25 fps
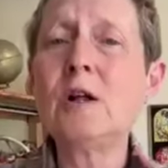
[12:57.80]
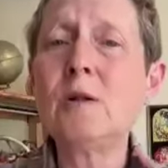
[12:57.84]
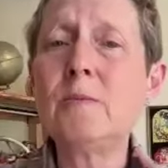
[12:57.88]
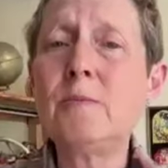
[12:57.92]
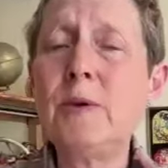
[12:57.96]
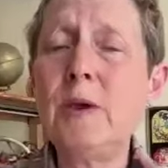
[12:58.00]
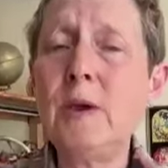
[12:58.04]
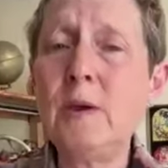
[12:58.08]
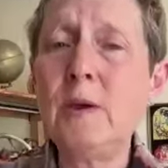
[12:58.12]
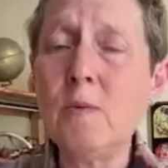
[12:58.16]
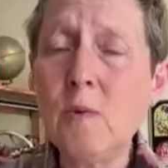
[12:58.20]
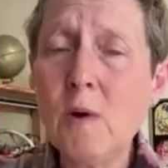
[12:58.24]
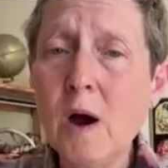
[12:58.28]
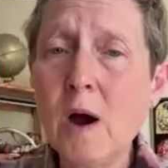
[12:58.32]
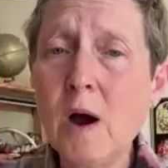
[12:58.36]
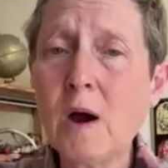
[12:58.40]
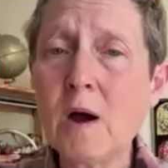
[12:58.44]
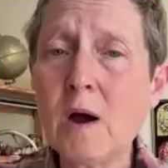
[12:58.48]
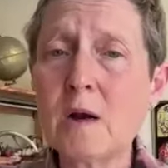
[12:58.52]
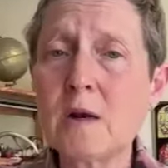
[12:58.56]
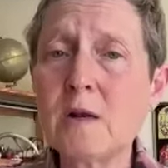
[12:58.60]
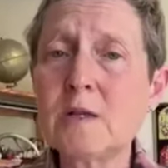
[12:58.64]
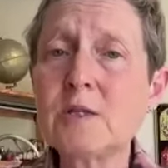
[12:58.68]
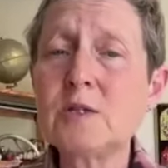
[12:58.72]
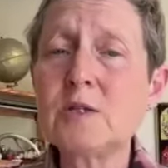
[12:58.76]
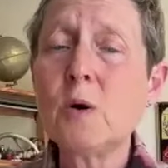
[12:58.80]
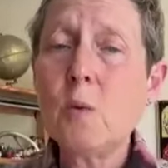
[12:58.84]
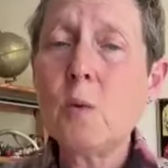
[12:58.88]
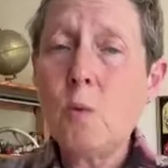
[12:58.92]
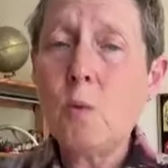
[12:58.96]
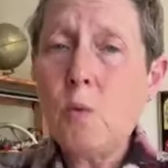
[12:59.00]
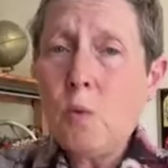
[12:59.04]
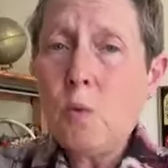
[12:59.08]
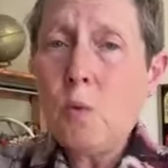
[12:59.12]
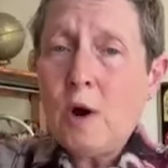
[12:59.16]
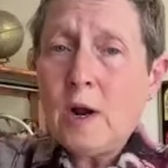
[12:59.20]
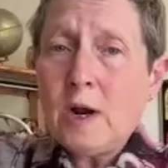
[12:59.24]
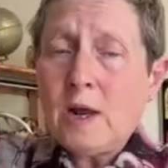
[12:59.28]
GLP-1. So
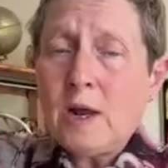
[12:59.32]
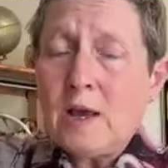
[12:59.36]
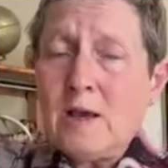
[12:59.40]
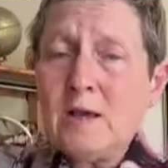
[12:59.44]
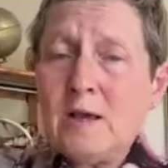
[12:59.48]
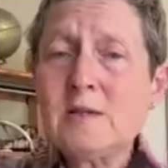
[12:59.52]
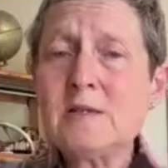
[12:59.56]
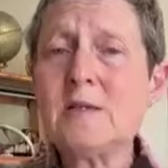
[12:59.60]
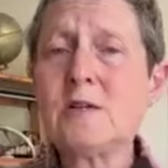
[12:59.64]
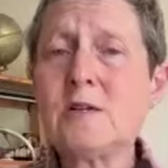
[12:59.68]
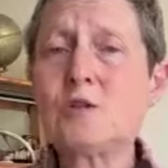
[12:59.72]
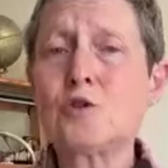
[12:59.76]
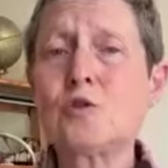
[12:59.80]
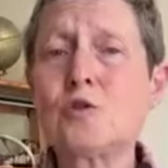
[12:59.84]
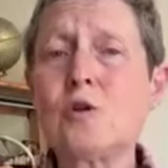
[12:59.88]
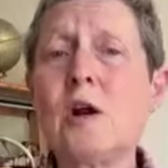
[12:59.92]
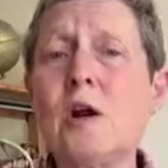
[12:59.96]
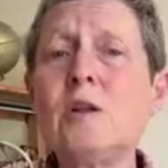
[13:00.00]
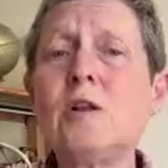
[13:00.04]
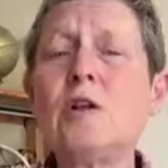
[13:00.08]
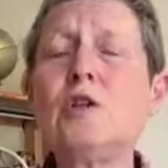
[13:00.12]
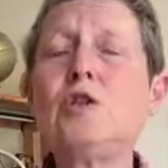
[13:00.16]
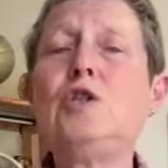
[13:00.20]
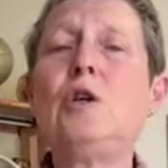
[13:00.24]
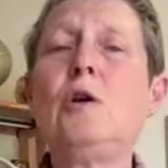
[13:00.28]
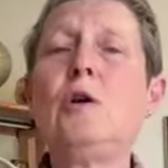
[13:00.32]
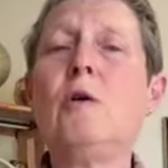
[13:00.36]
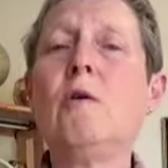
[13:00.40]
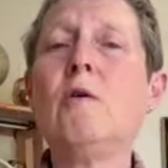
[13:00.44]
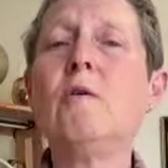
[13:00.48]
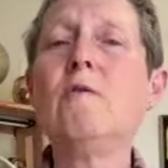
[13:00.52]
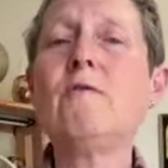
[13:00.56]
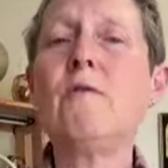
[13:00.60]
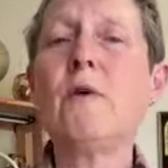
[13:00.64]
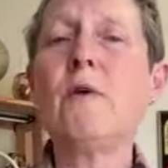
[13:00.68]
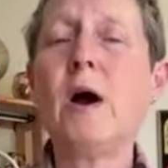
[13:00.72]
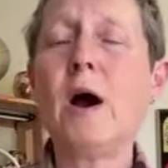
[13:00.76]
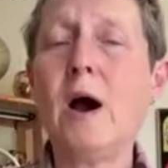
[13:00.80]
what is the strategy
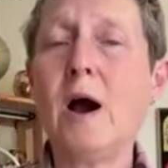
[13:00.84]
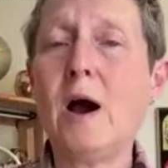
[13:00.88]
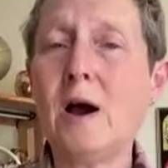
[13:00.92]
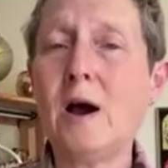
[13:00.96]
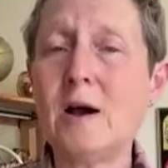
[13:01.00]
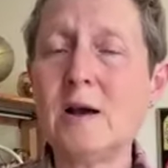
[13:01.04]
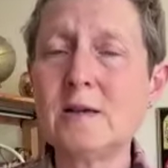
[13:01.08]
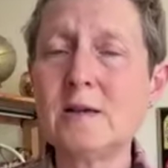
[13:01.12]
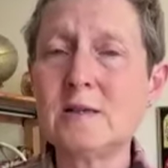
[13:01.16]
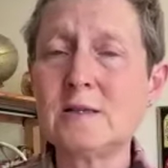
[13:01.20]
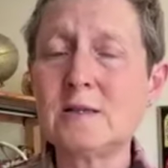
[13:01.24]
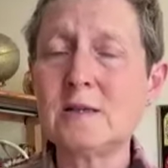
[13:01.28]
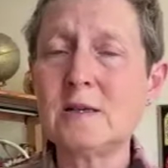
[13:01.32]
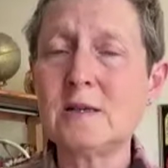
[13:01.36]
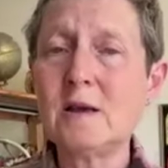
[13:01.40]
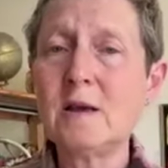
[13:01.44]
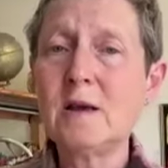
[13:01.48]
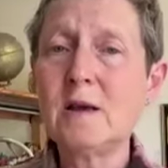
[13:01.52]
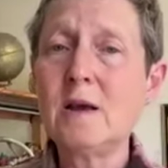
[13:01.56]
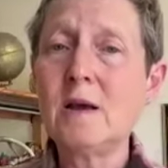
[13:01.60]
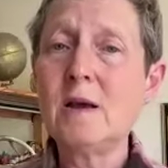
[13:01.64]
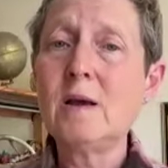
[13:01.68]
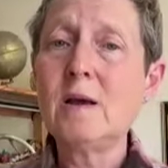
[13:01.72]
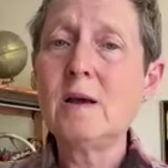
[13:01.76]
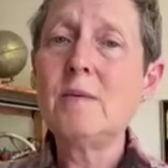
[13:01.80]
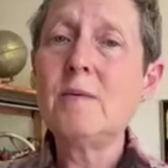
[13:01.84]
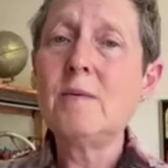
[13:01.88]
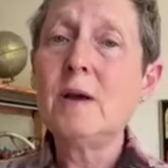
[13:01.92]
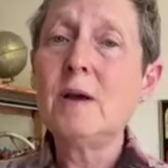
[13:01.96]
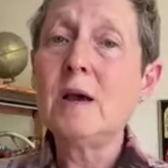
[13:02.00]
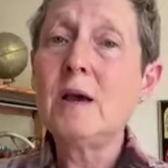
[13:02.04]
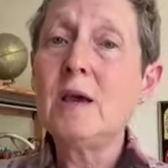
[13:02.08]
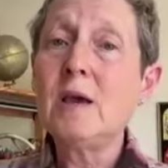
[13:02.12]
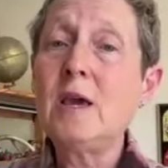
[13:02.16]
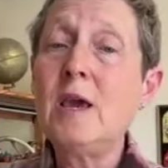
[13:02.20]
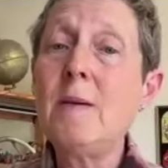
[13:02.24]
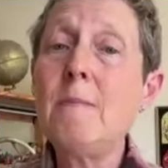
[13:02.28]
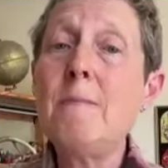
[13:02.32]
of us
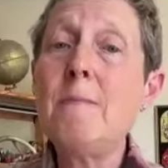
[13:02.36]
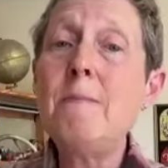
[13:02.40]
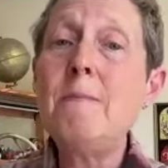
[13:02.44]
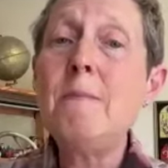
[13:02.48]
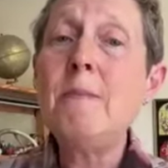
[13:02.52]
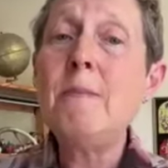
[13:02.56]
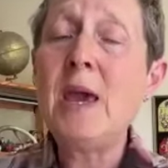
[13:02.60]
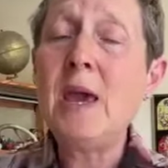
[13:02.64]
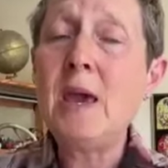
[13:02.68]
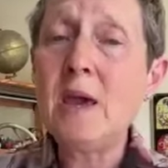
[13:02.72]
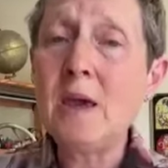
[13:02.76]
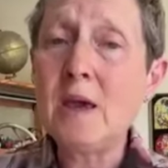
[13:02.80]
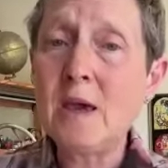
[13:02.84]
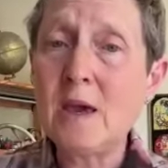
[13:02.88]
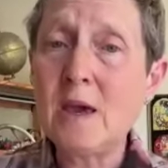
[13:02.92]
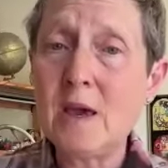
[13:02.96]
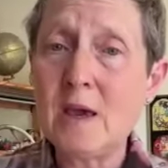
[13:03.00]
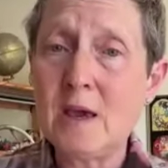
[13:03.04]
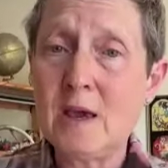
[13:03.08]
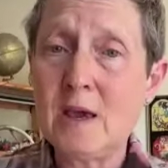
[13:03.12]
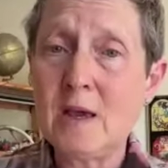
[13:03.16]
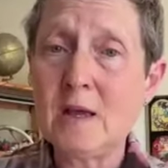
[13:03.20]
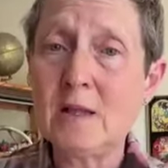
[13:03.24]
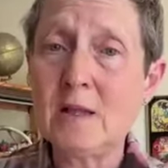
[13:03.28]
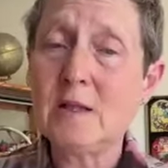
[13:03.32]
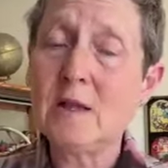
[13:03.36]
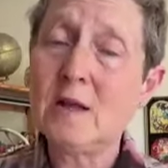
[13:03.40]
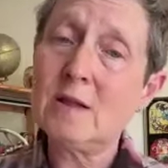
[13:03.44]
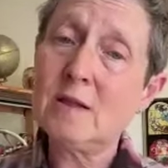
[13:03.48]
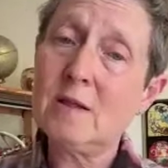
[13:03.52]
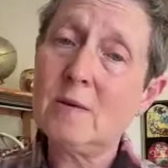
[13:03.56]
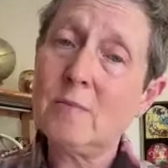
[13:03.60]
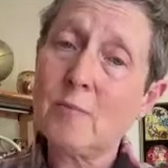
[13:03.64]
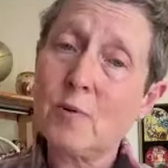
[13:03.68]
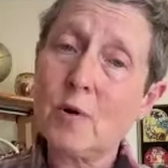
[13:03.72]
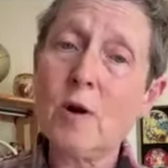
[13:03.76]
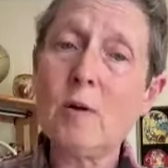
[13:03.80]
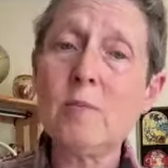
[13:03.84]
keep making it? And
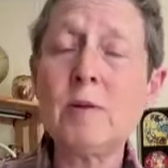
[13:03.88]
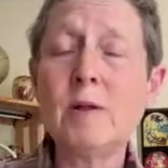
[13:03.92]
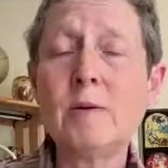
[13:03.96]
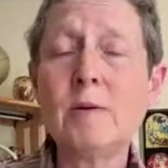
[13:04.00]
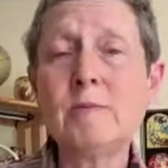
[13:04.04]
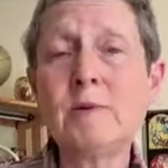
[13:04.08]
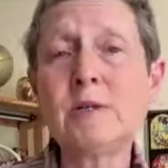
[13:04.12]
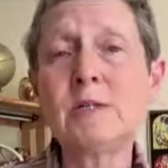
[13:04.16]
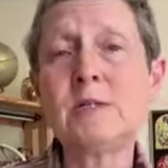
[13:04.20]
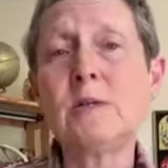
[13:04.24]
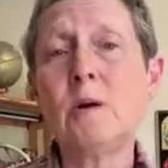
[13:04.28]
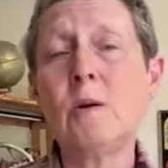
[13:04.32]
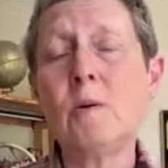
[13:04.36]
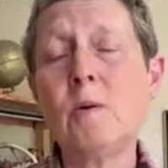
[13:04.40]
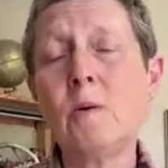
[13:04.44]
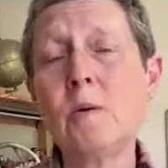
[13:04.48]
the problem is,